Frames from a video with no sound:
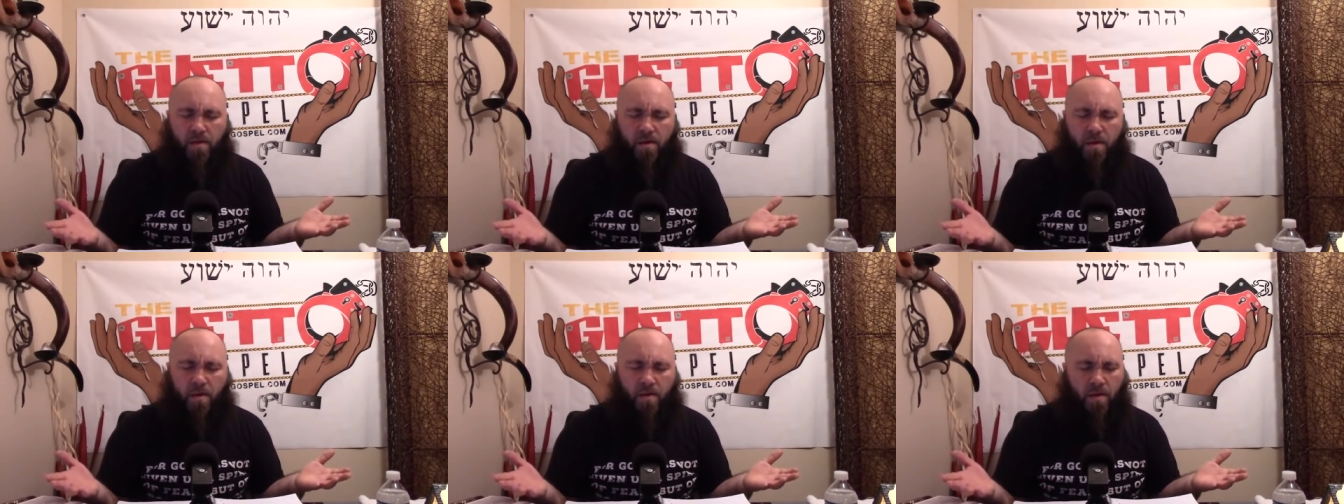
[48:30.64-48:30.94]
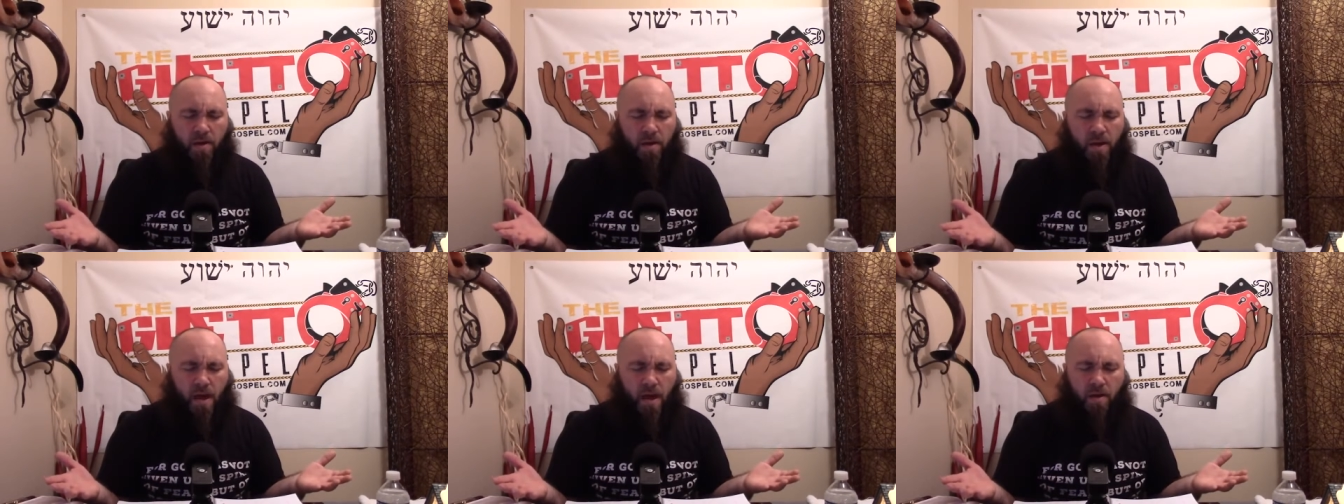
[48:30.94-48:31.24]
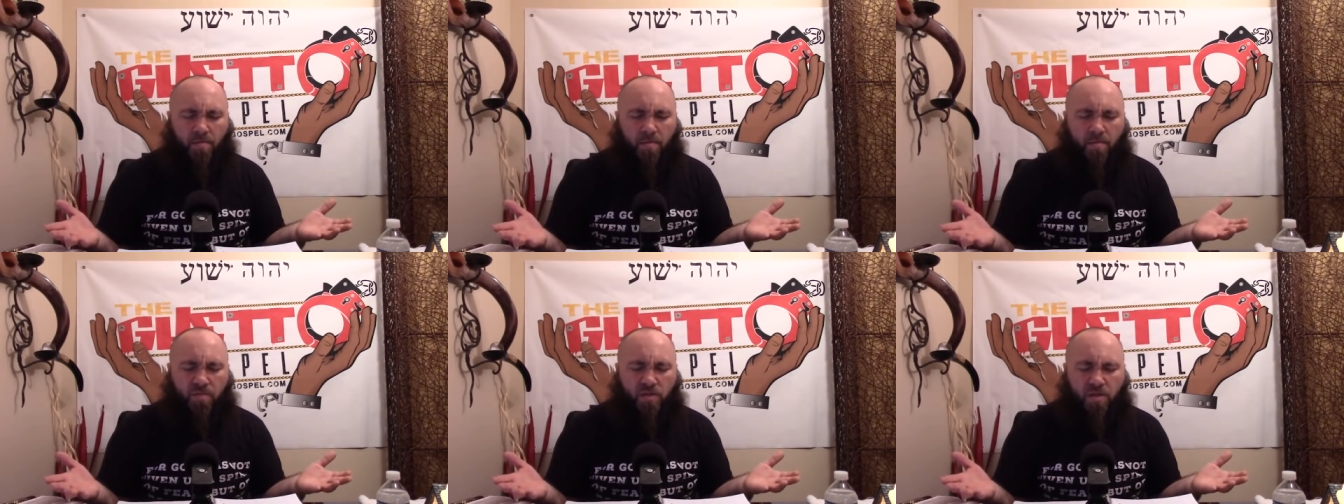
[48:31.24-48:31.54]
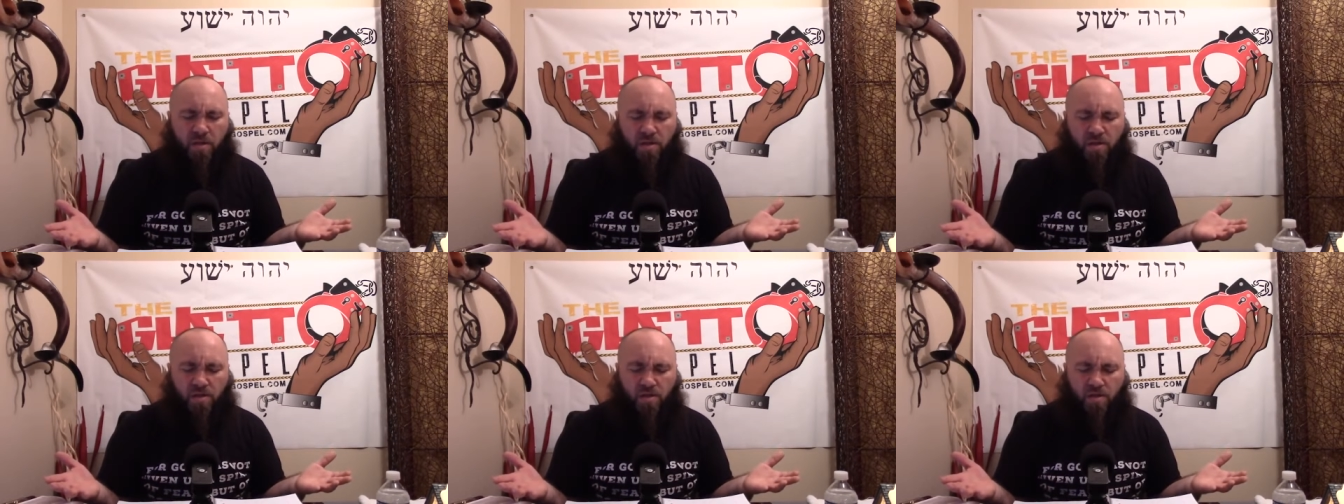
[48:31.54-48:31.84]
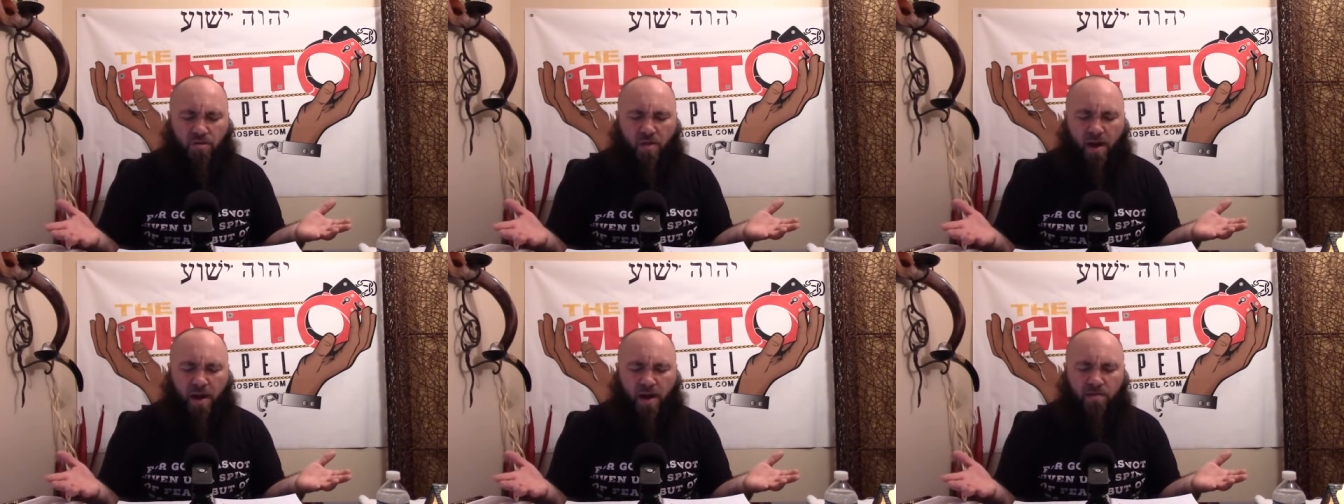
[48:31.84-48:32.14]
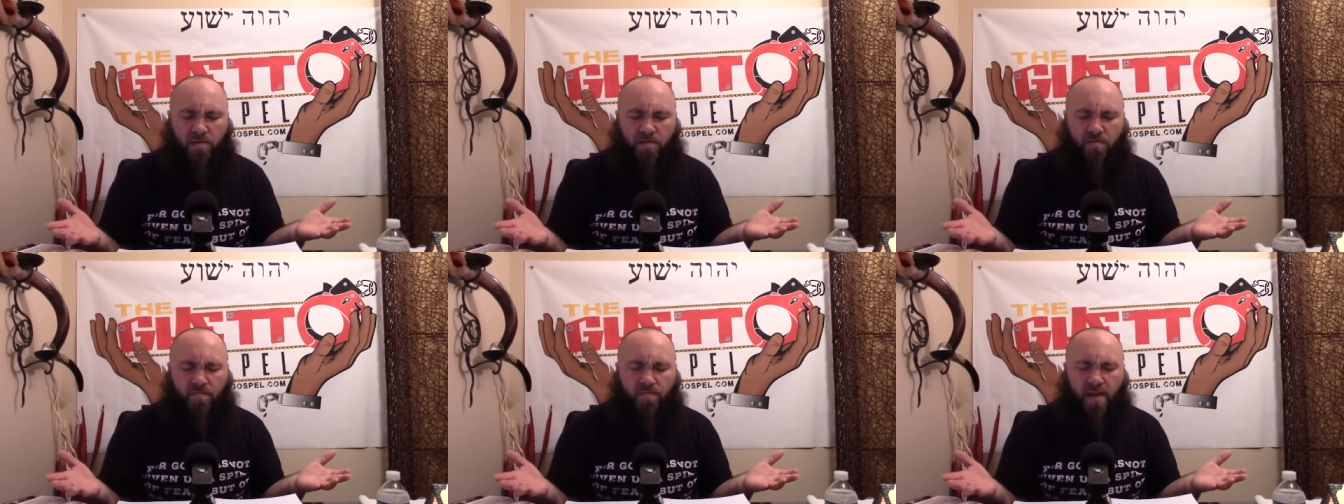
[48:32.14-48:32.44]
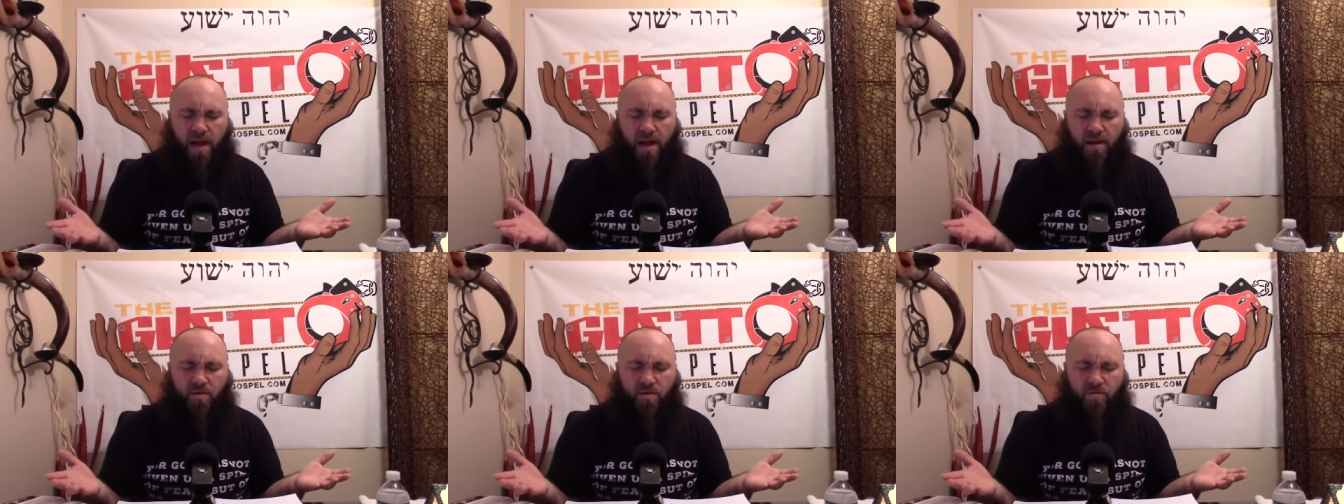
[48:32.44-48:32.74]
In the name of Jesus Christ of
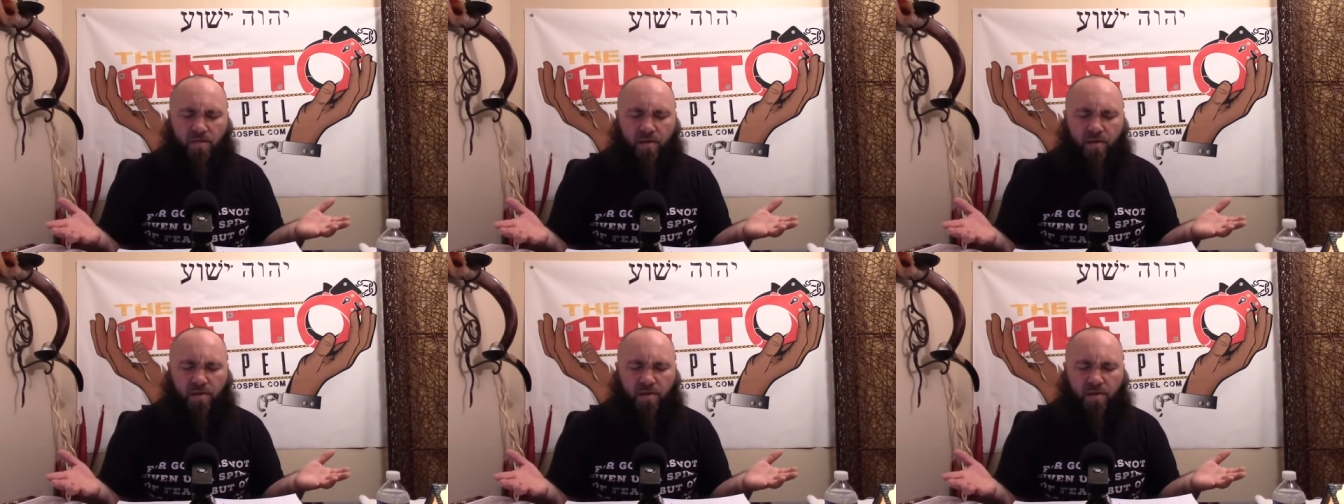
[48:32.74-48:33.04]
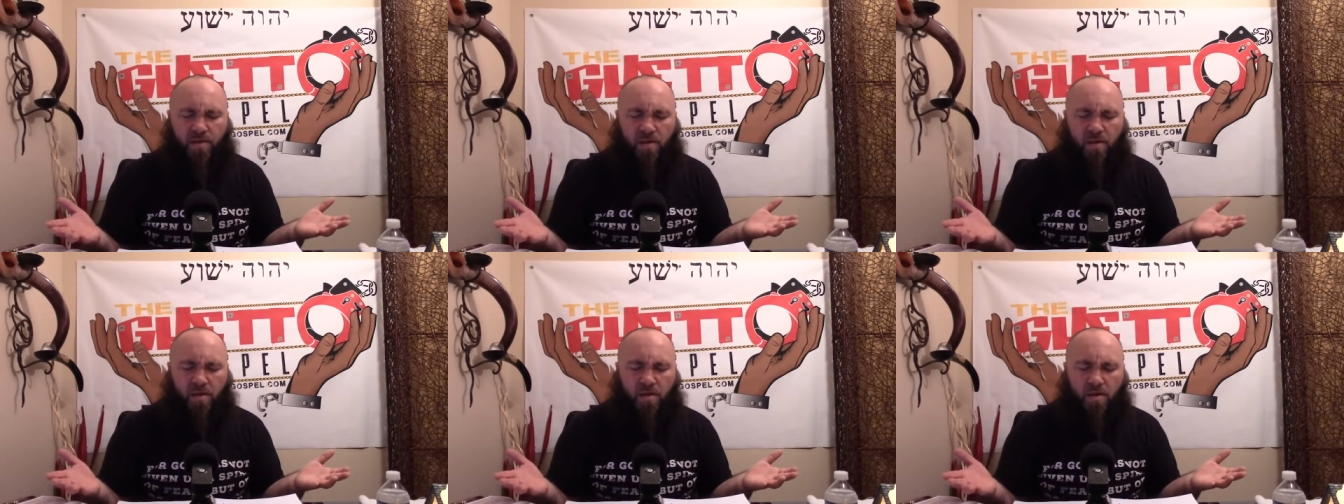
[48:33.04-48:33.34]
Nazareth,